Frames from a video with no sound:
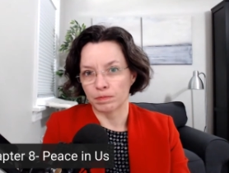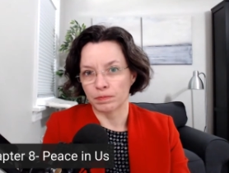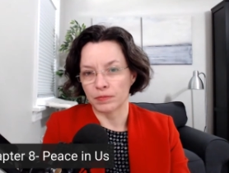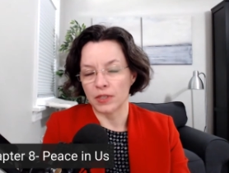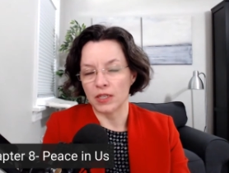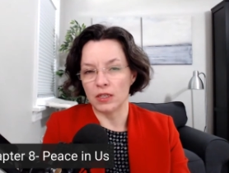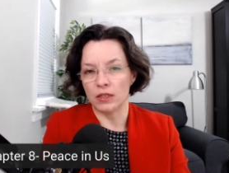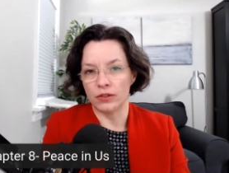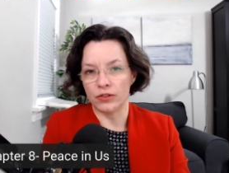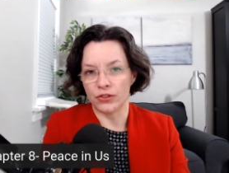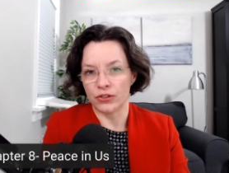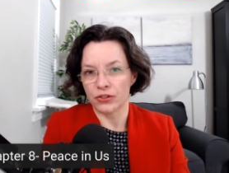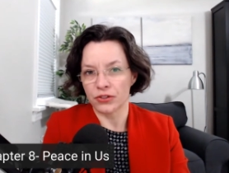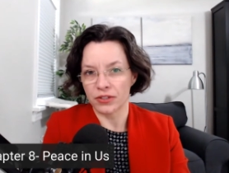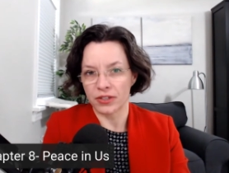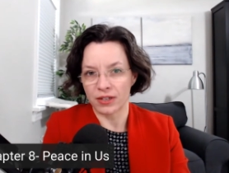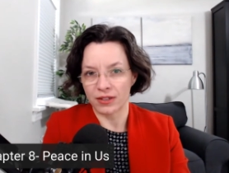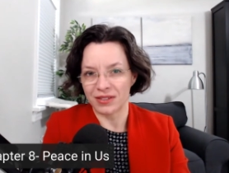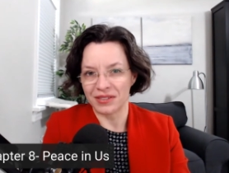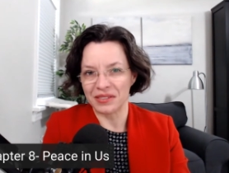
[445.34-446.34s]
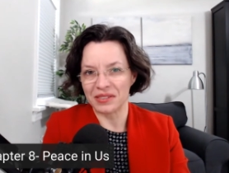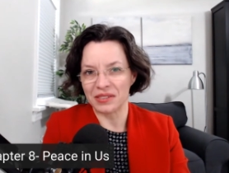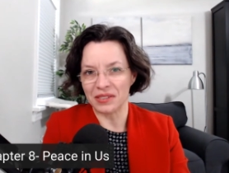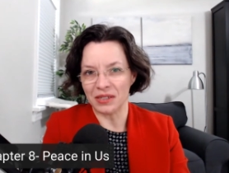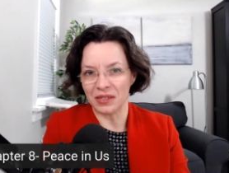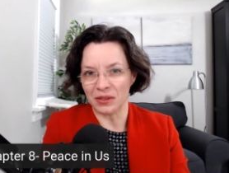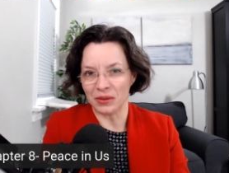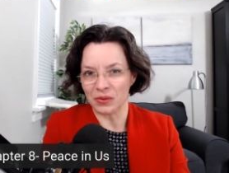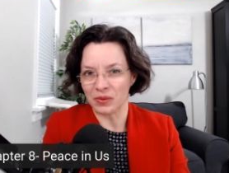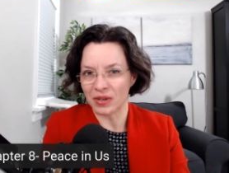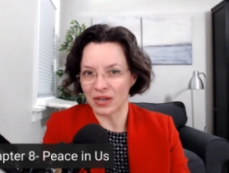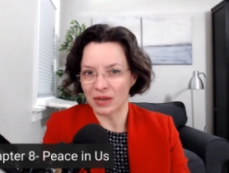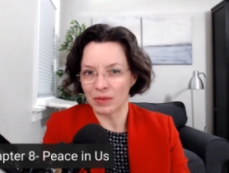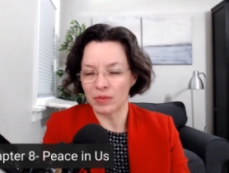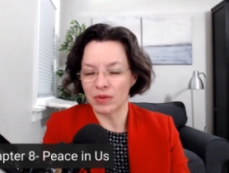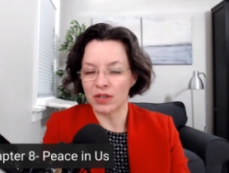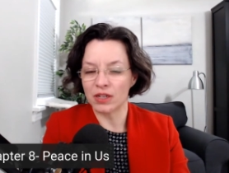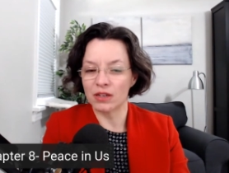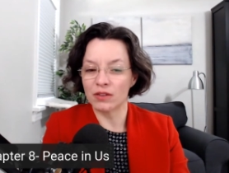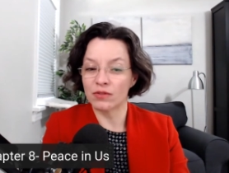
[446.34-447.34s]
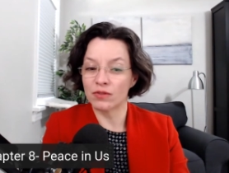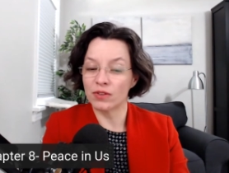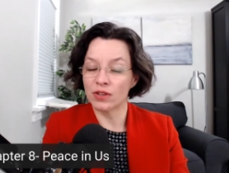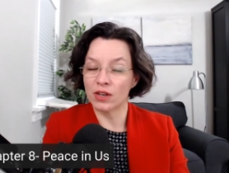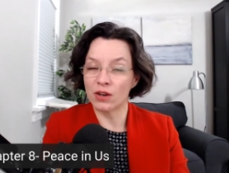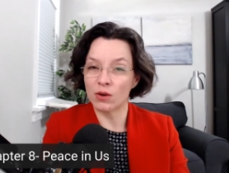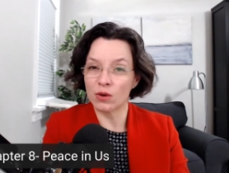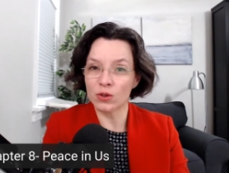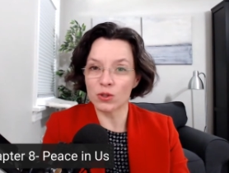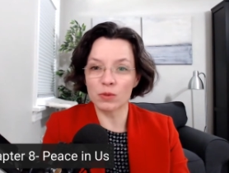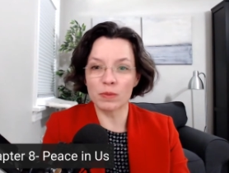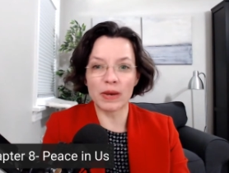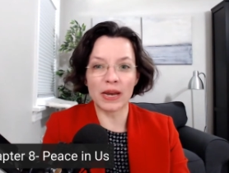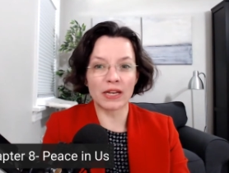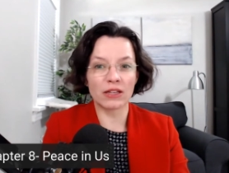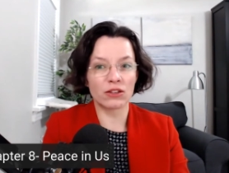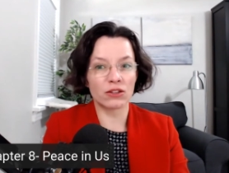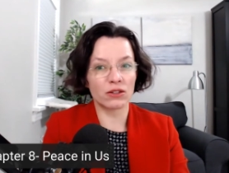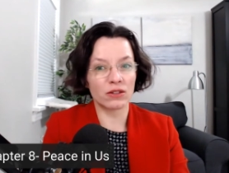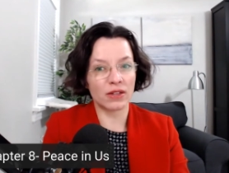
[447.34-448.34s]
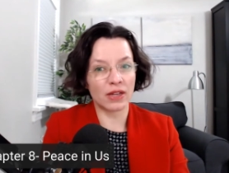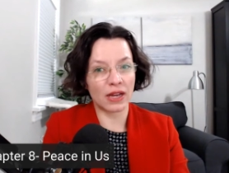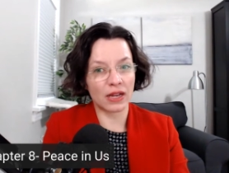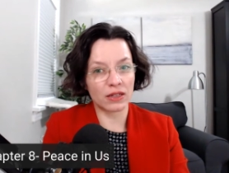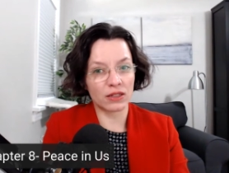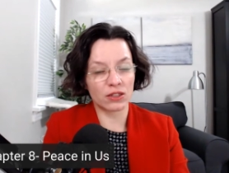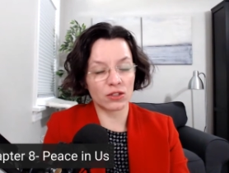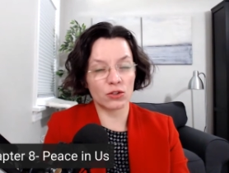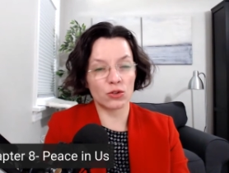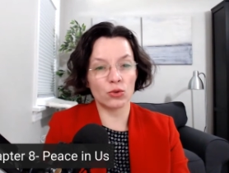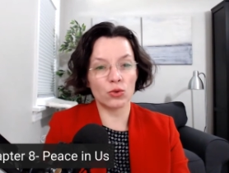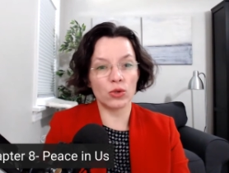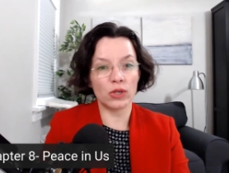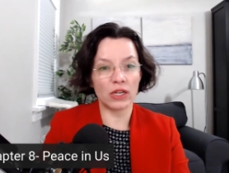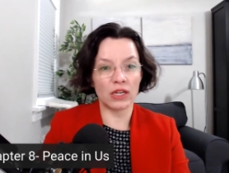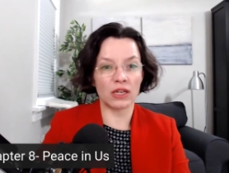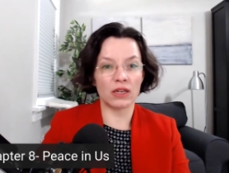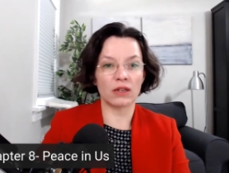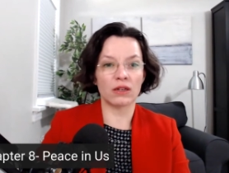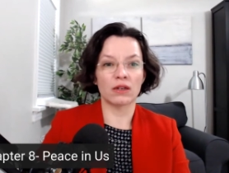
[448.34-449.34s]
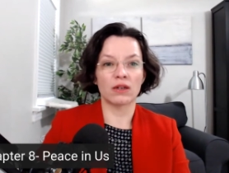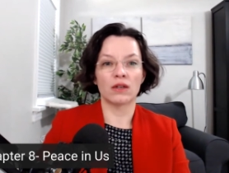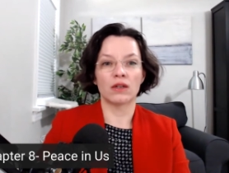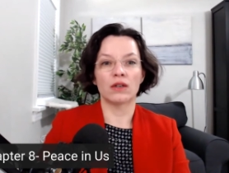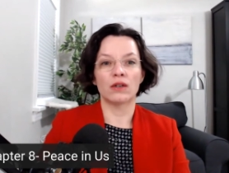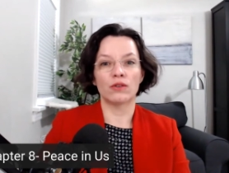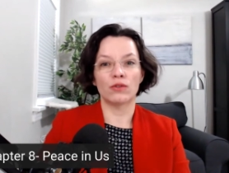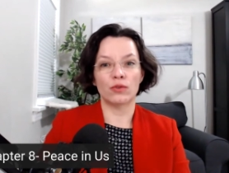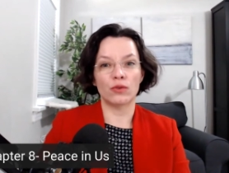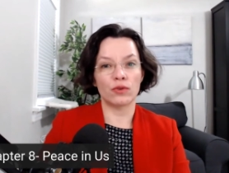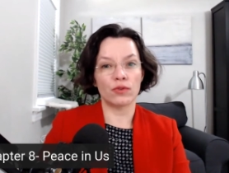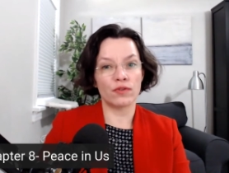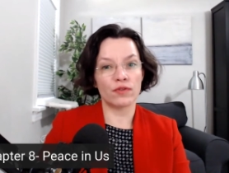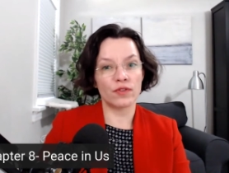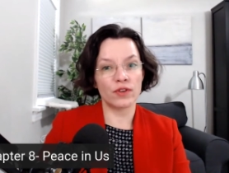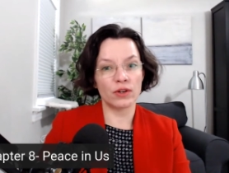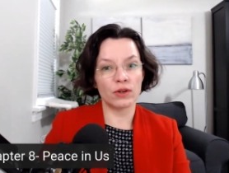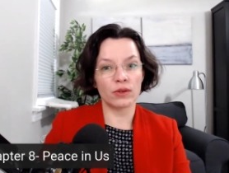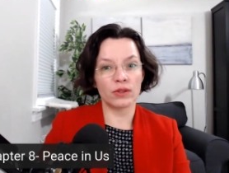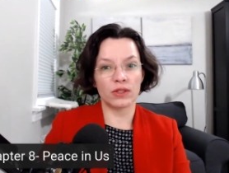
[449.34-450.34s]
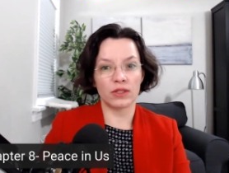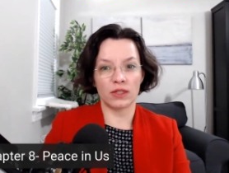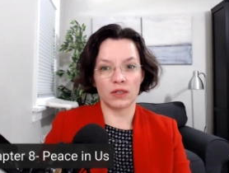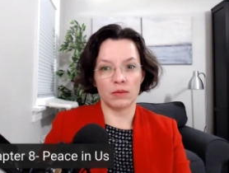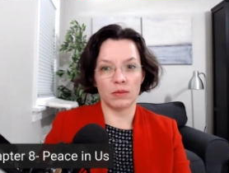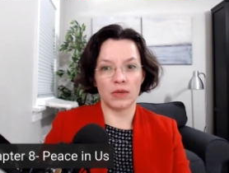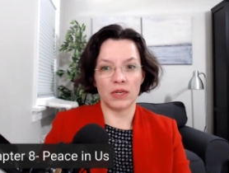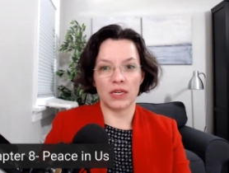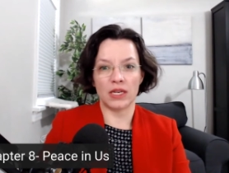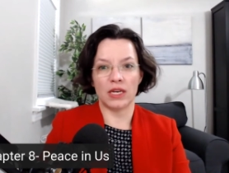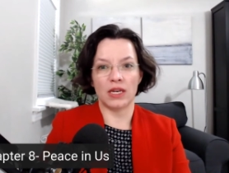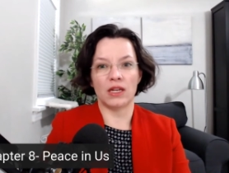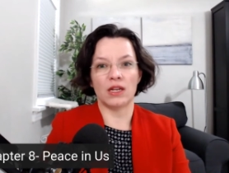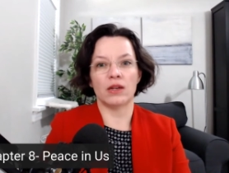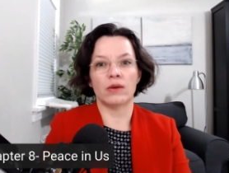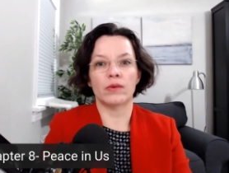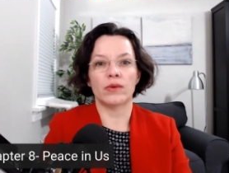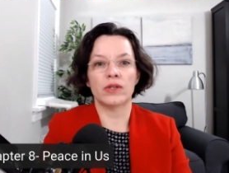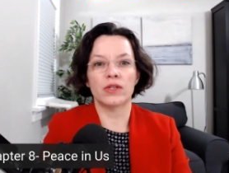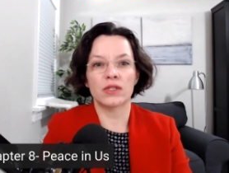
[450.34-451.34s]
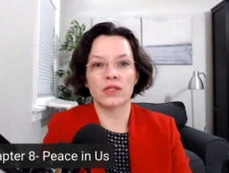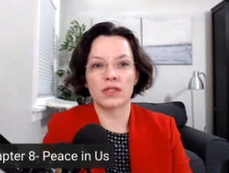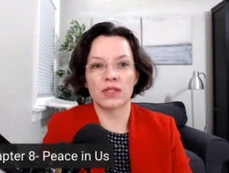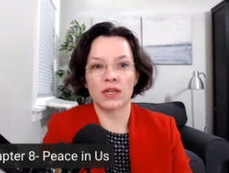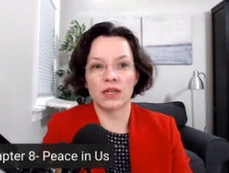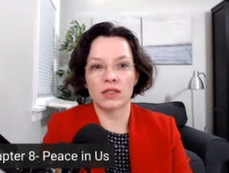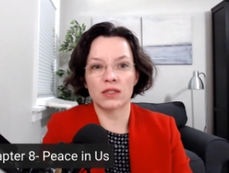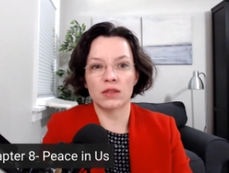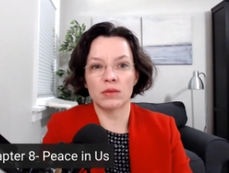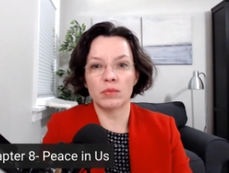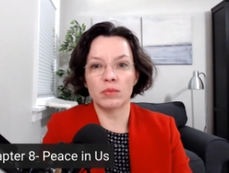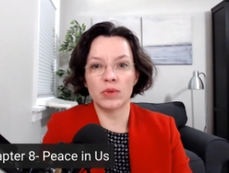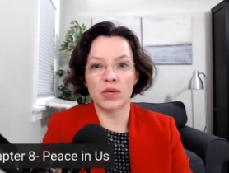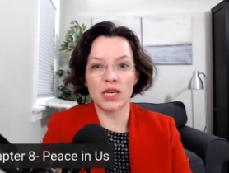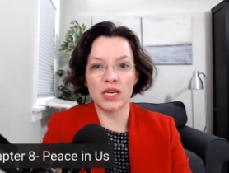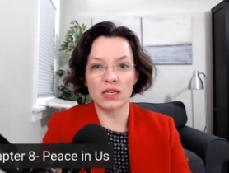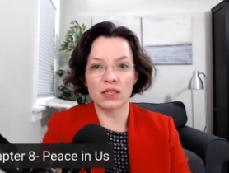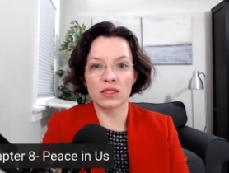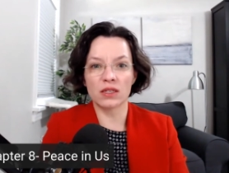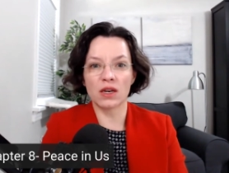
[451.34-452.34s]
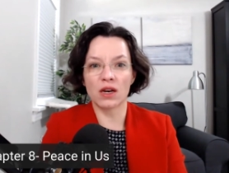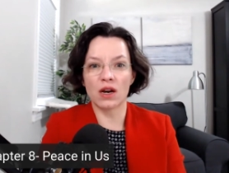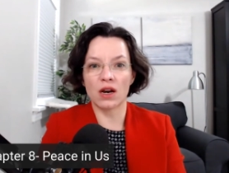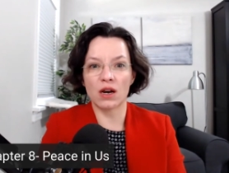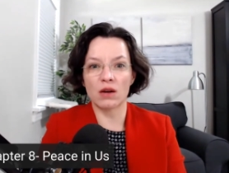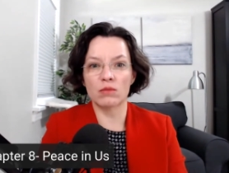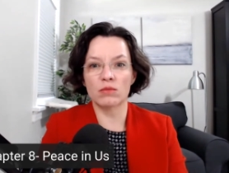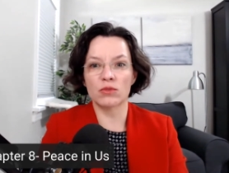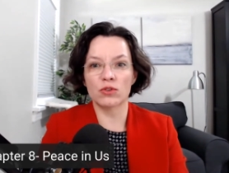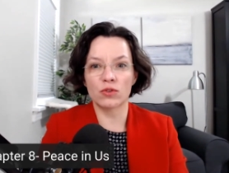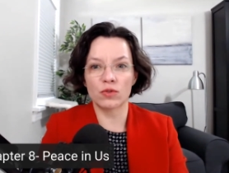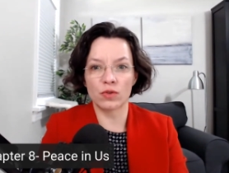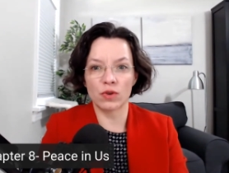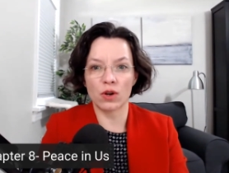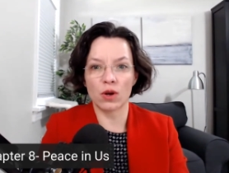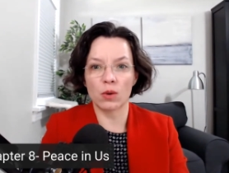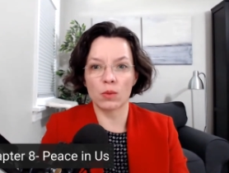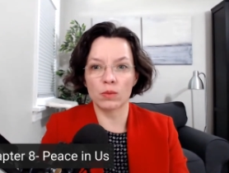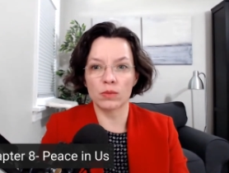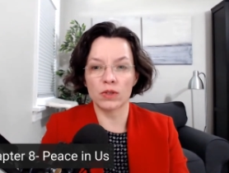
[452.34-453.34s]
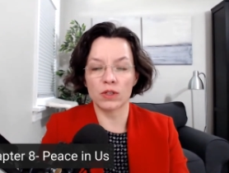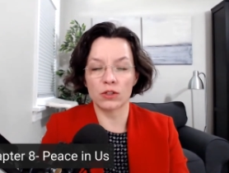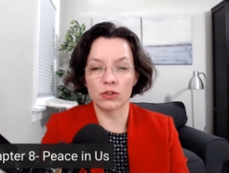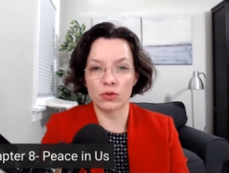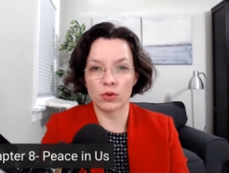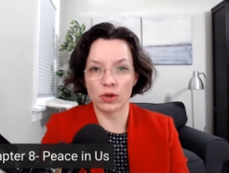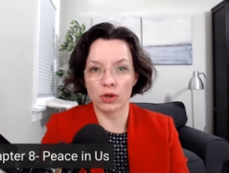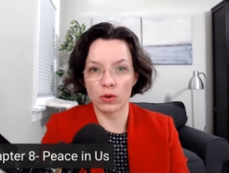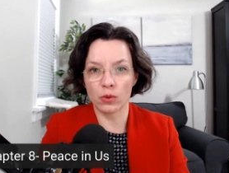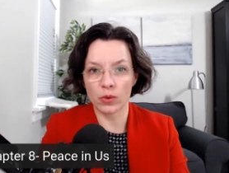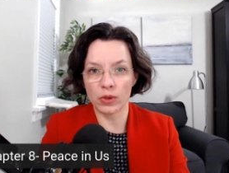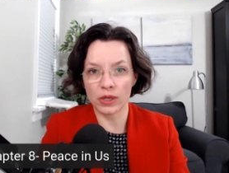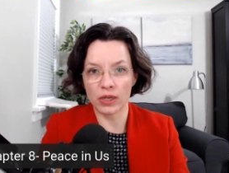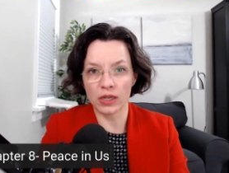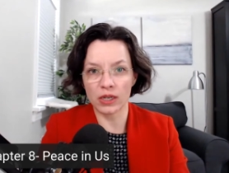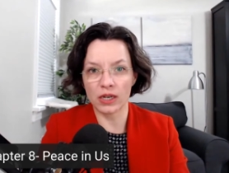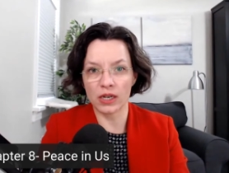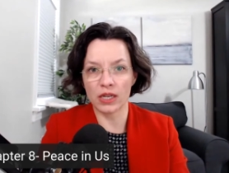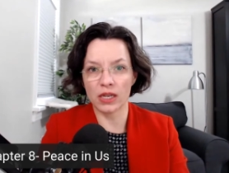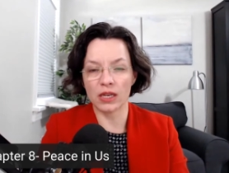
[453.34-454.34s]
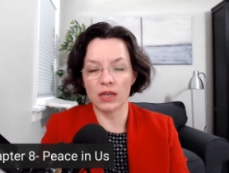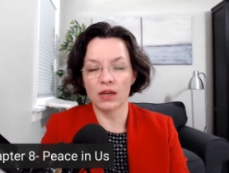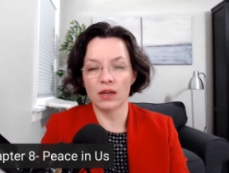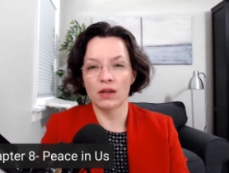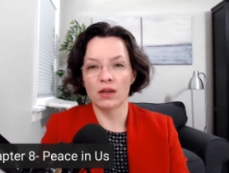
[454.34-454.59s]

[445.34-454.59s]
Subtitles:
Easier said than done, right? But if it goes back to that duty fulfilled in the beginning, where he says the peace comes from the tranquility